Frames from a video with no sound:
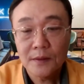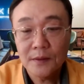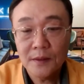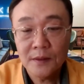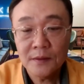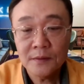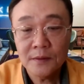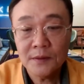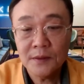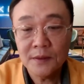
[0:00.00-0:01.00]
And
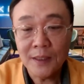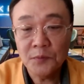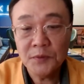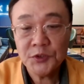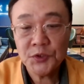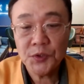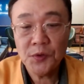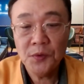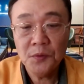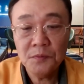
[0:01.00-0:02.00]
then and then I will
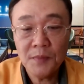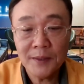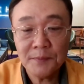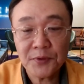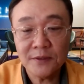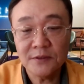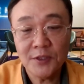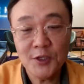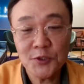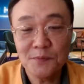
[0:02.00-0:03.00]
show my
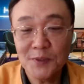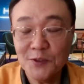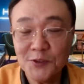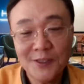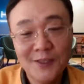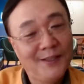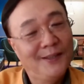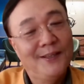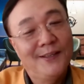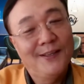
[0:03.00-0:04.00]
presentation because
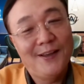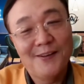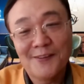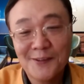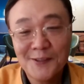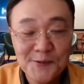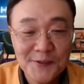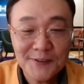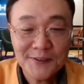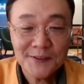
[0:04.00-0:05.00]
uh
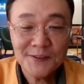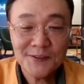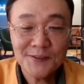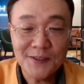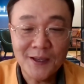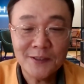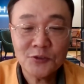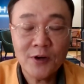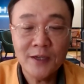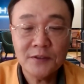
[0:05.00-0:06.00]
yes I
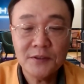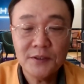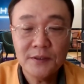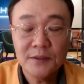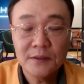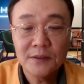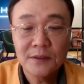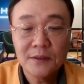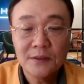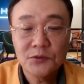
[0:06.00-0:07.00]
tried
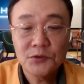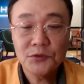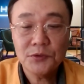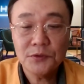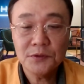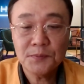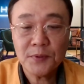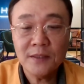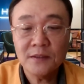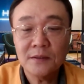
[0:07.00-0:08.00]
to
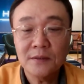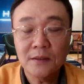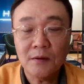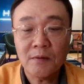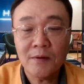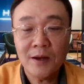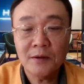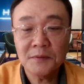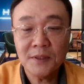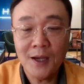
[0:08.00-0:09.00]
present a
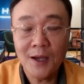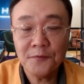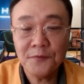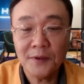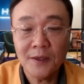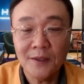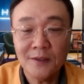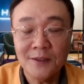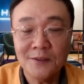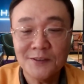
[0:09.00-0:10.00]
lot of topic
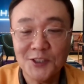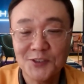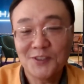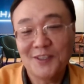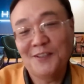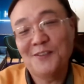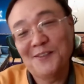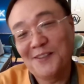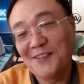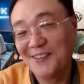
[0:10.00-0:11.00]
in you know just in
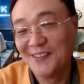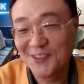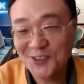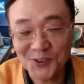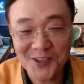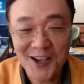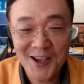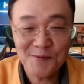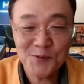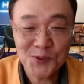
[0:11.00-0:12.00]
a short
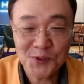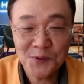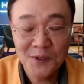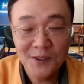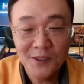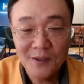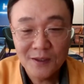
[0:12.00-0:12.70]
time so